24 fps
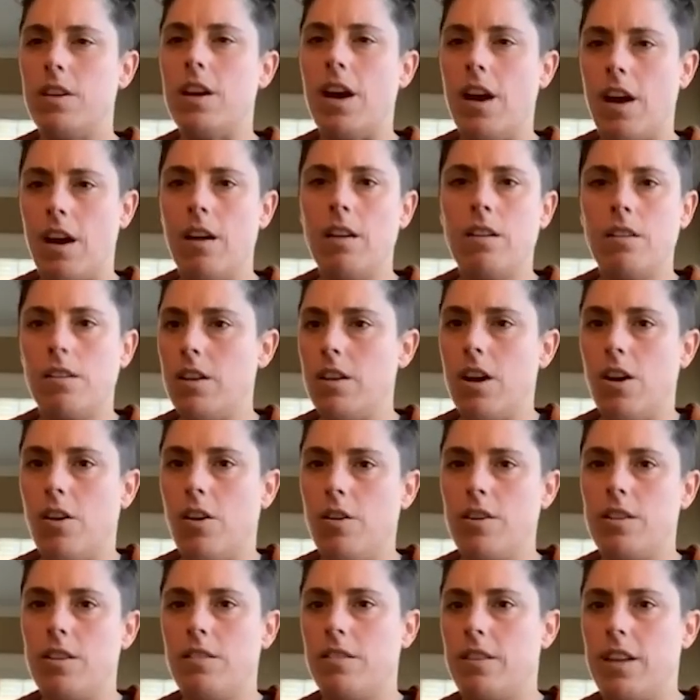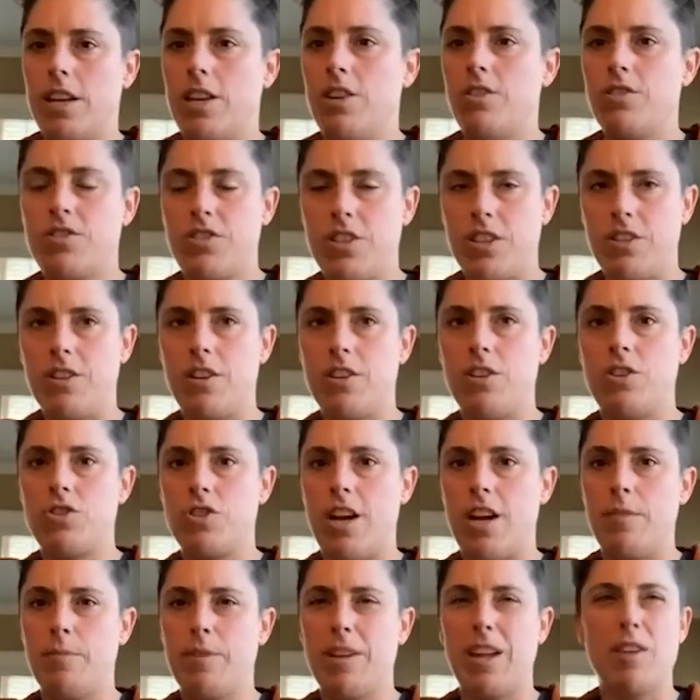Yeah, no, like you sit there, you're
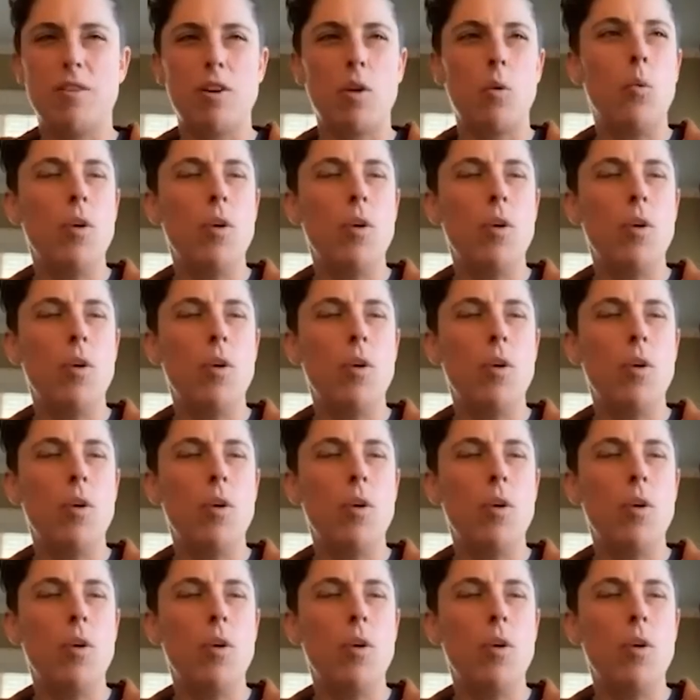trying to be like, oh,